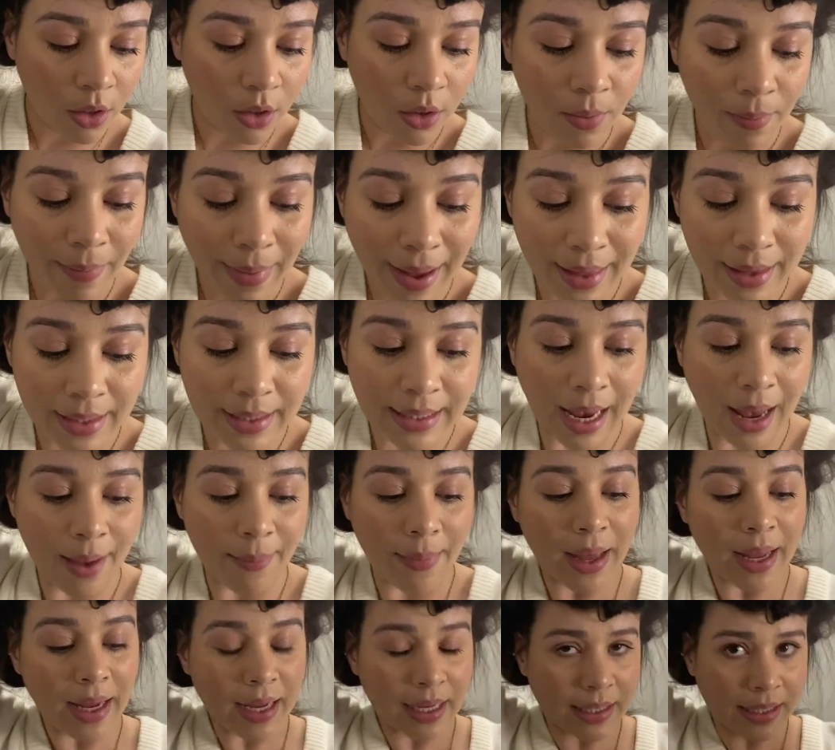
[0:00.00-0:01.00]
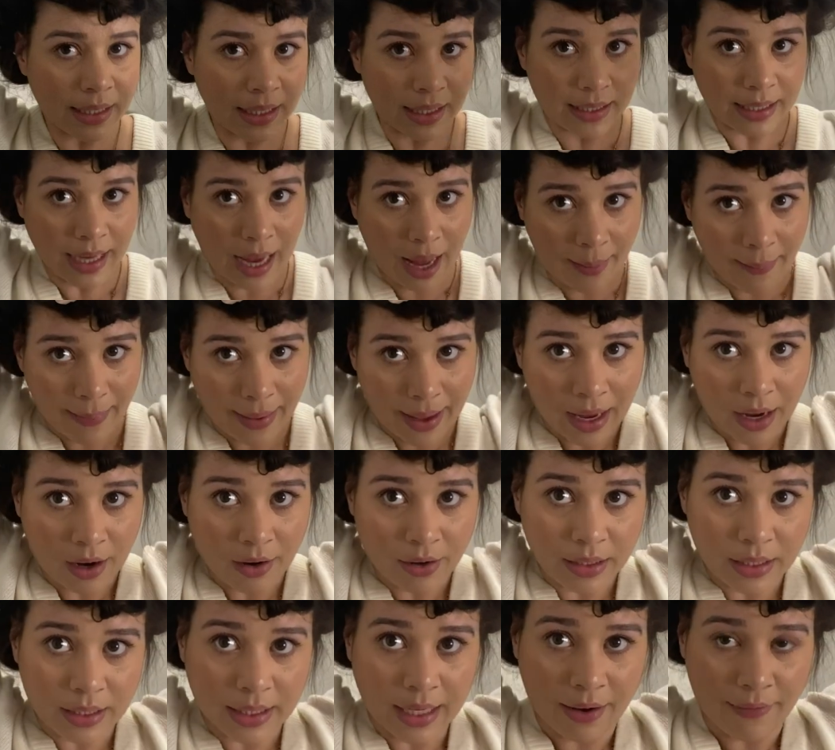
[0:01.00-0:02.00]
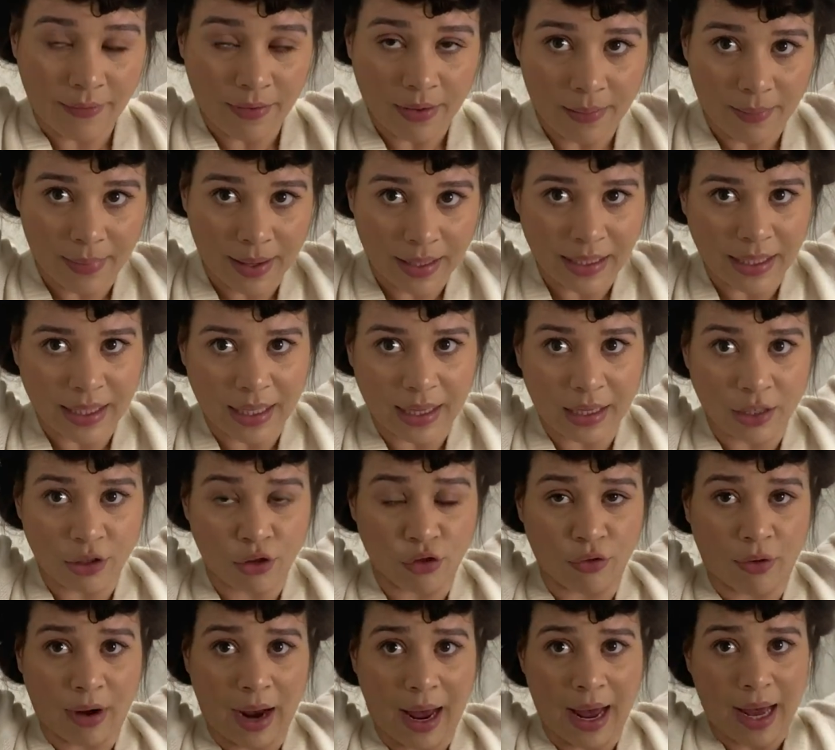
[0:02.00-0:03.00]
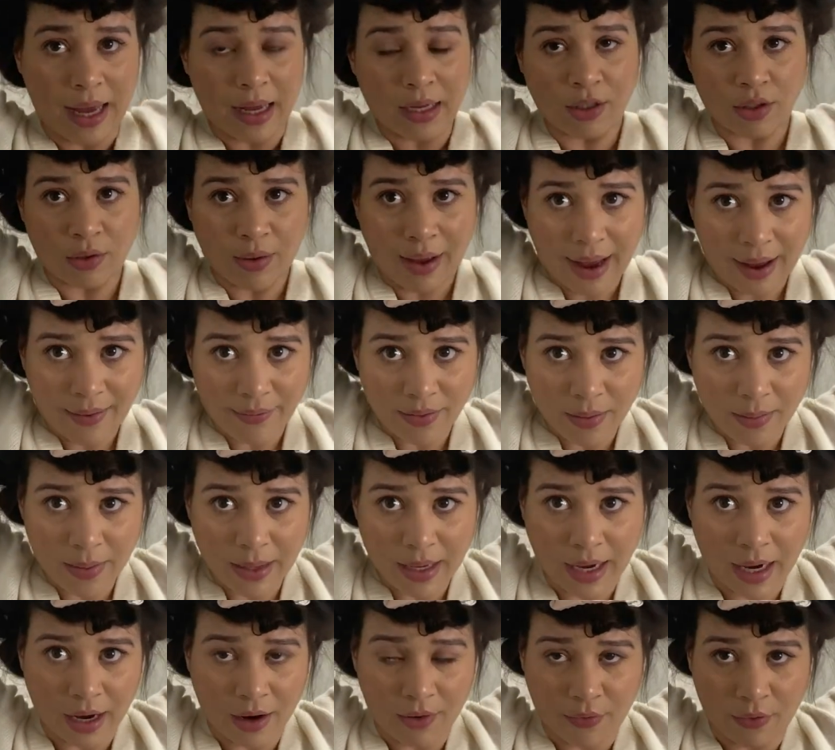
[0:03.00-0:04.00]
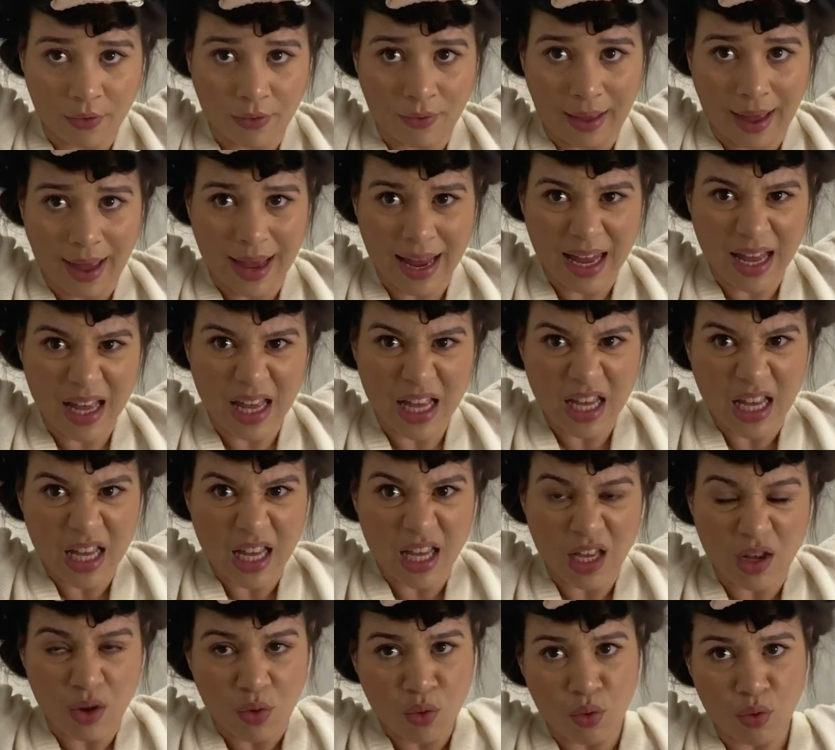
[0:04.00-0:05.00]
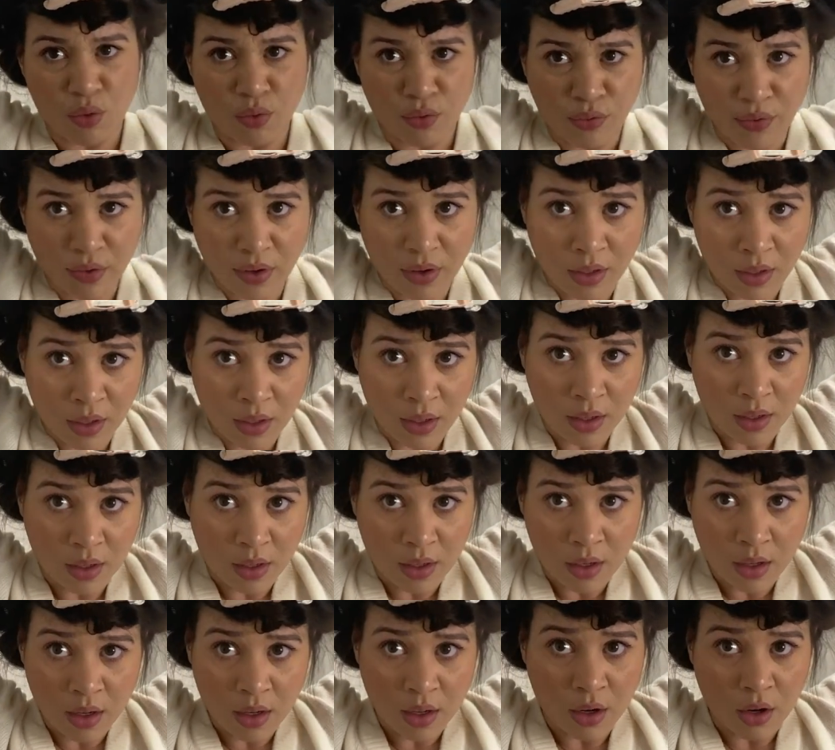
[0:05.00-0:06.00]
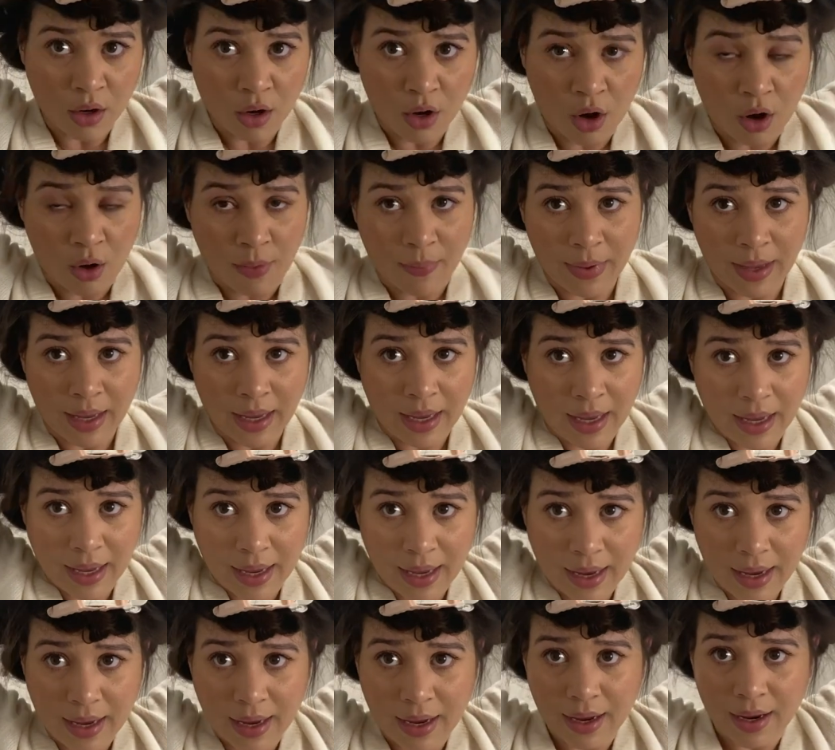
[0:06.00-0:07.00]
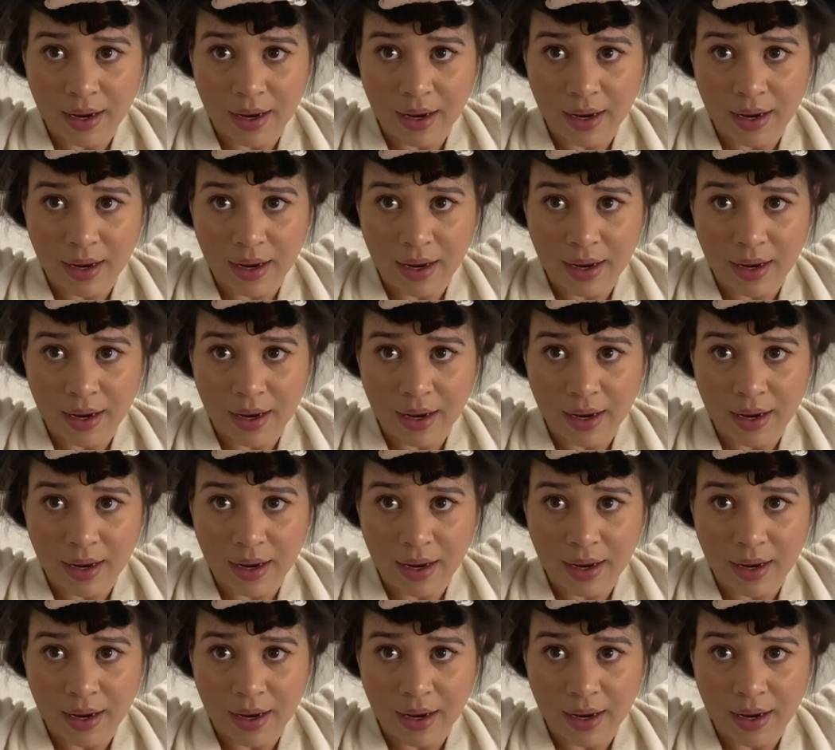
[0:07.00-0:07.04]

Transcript: by the time I get to the top, my hair is definitely basically dry. So I have to be careful like, oof, combing it